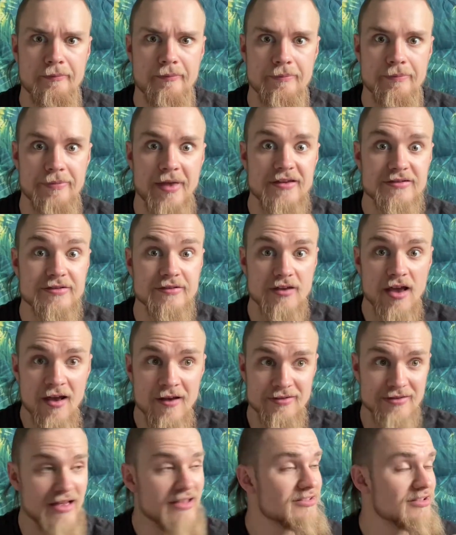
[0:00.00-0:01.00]
That's
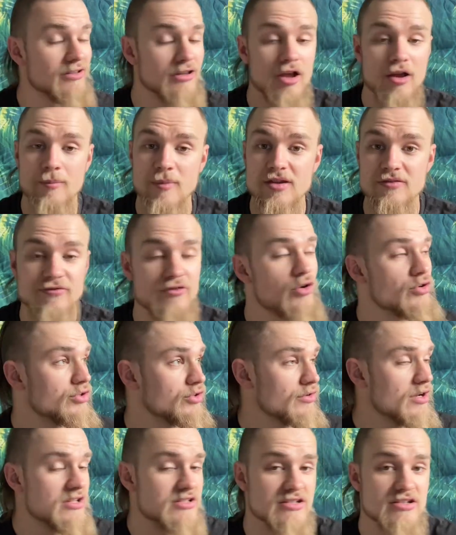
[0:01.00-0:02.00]
a lot. I mean, 4
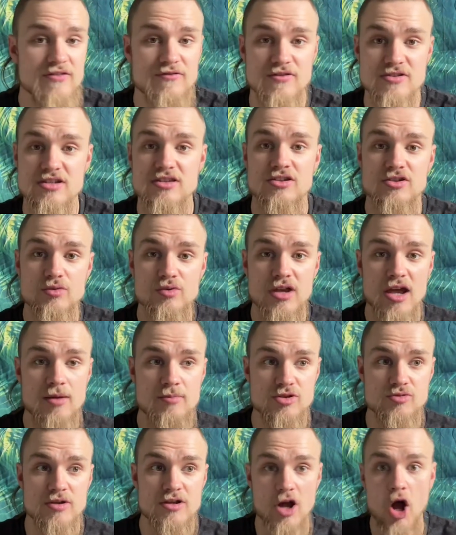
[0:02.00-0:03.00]
degrees is a difference in the UK
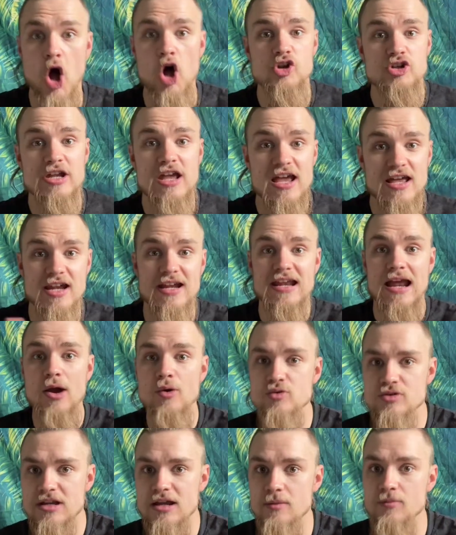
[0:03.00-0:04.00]
between a hot day and a
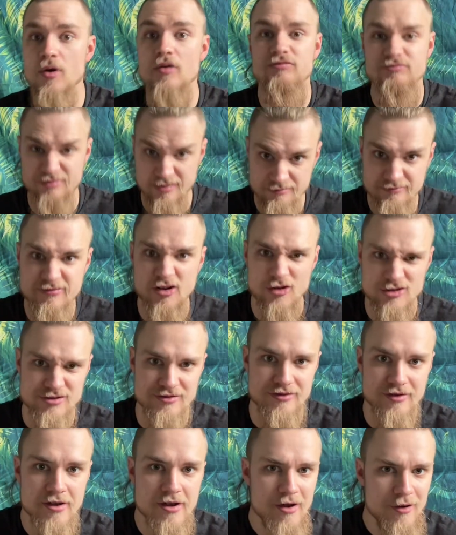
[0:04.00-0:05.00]
cold day. Well,
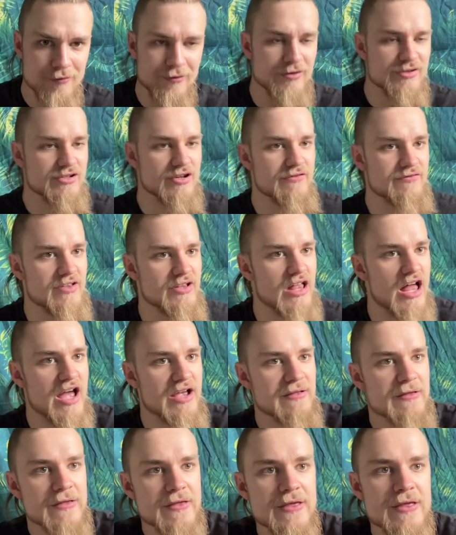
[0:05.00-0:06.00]
frozen if they like.
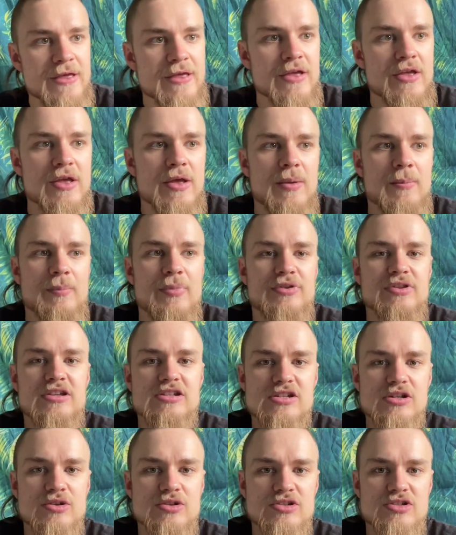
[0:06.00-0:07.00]
But this
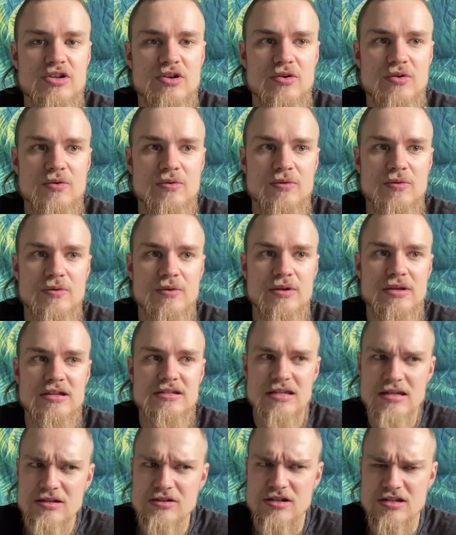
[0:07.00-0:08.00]
also is
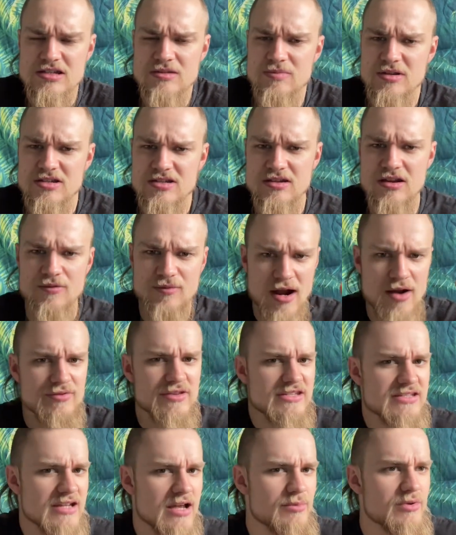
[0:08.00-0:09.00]
interesting because around
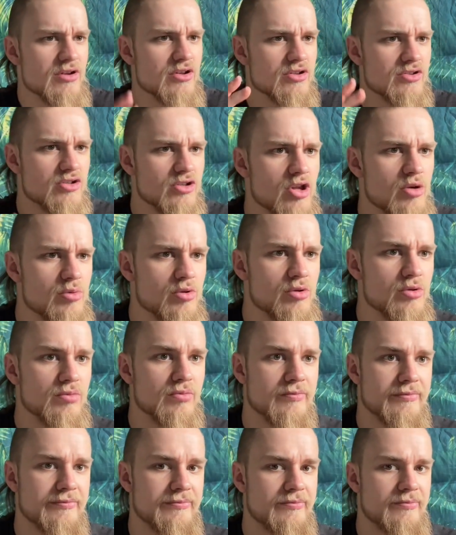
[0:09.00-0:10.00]
this time we got the global
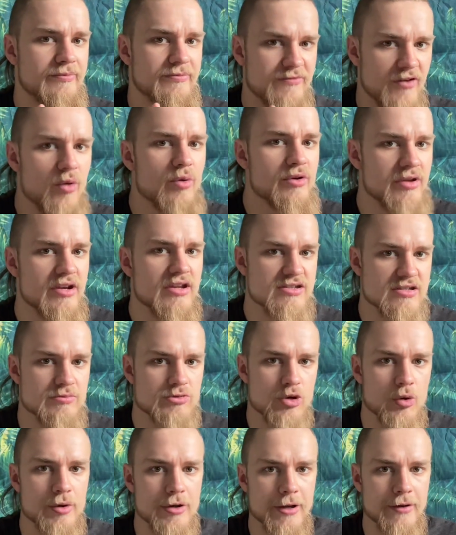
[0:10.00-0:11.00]
volcanism
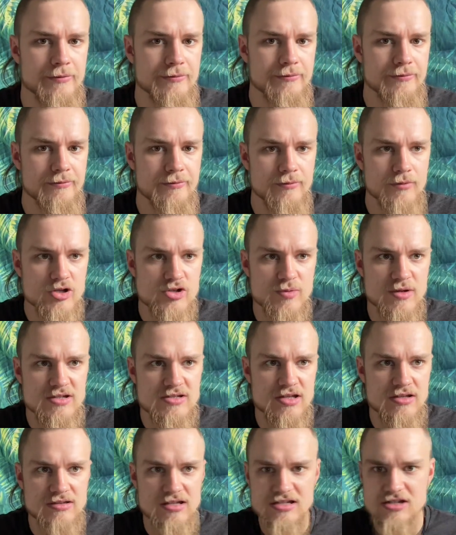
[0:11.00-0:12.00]
going on, which means
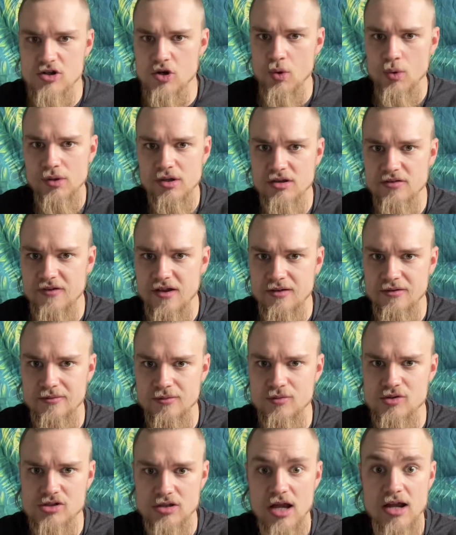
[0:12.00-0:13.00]
that this cooling event
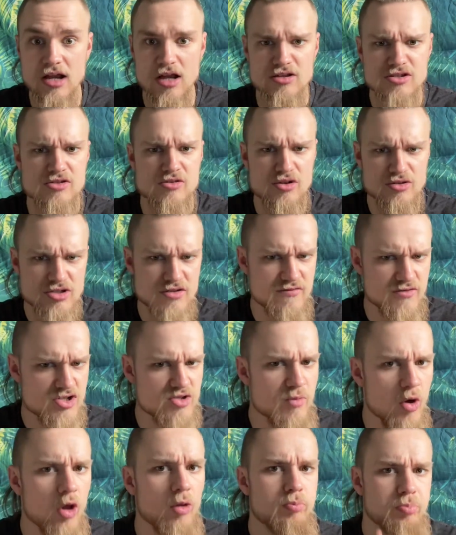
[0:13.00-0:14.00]
was like a sort of
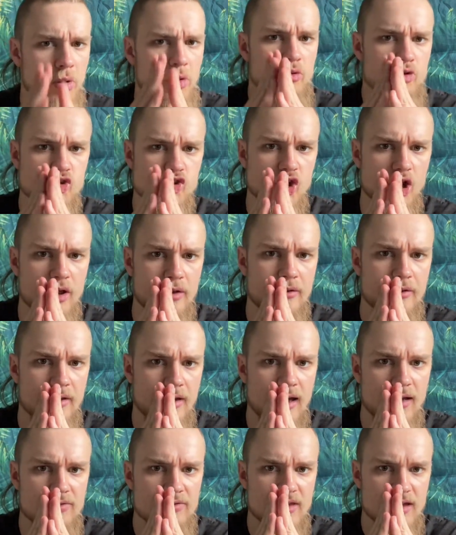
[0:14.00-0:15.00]
small puncture
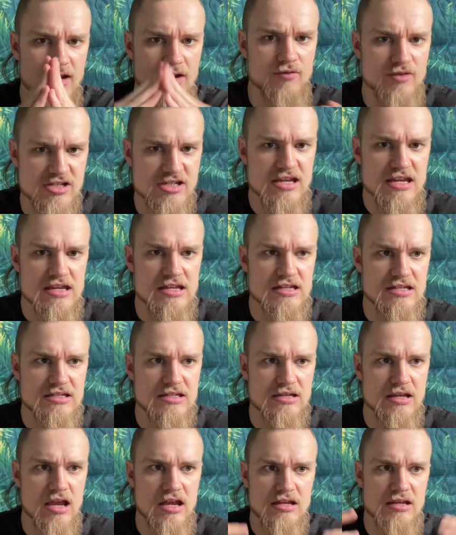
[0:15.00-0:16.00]
and then it recedes.
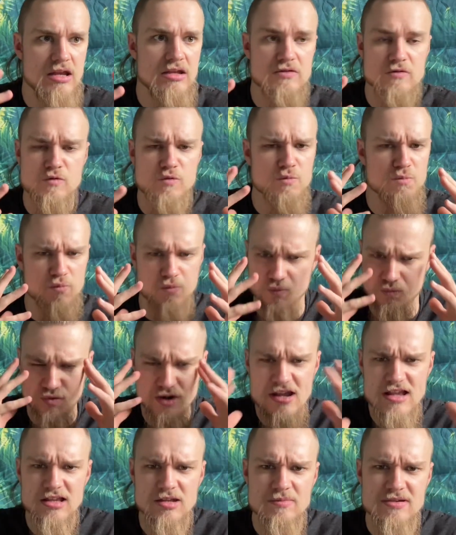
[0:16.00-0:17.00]
It's
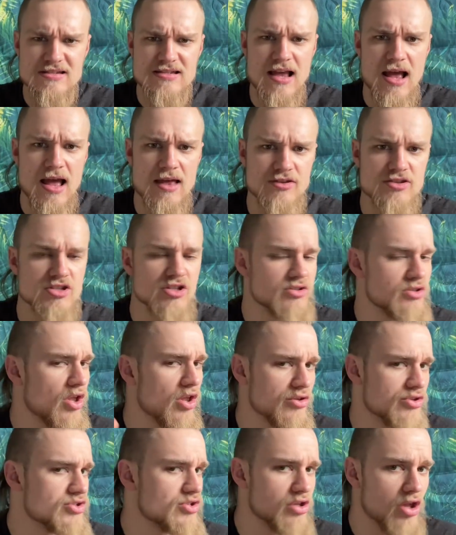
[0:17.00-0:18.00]
really bizarre. There's a lot
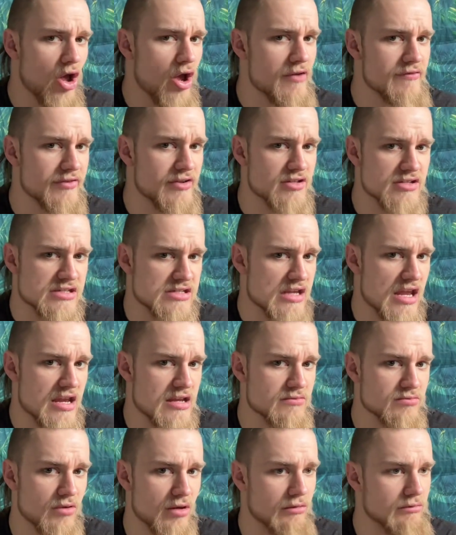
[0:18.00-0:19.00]
of evidence
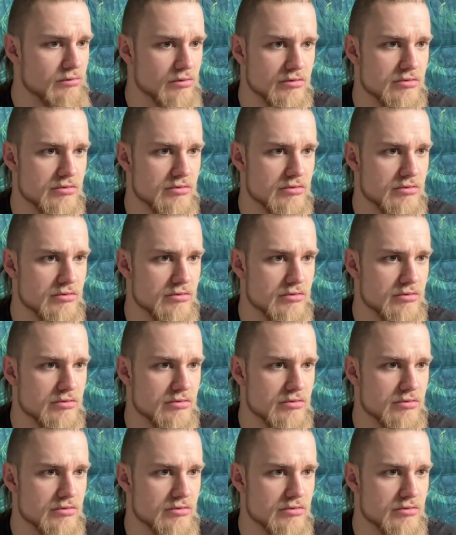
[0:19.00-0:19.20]
saying, well,